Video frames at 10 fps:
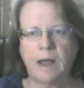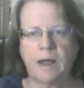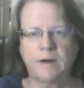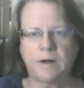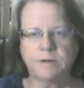
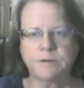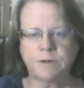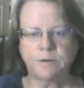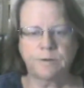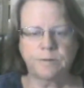and
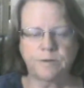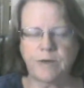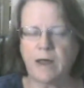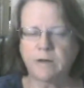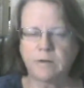also the
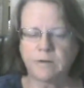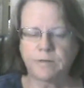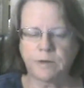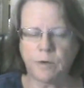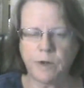value
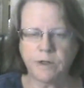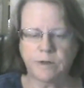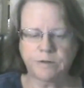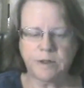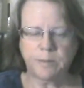of the coin
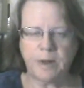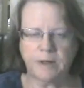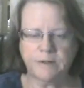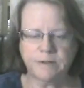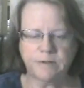goes up
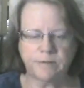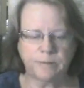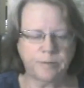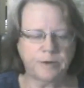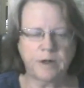as the
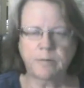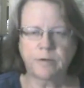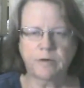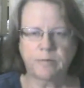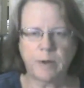
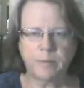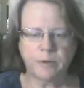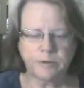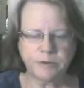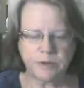number of
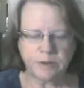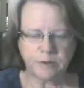members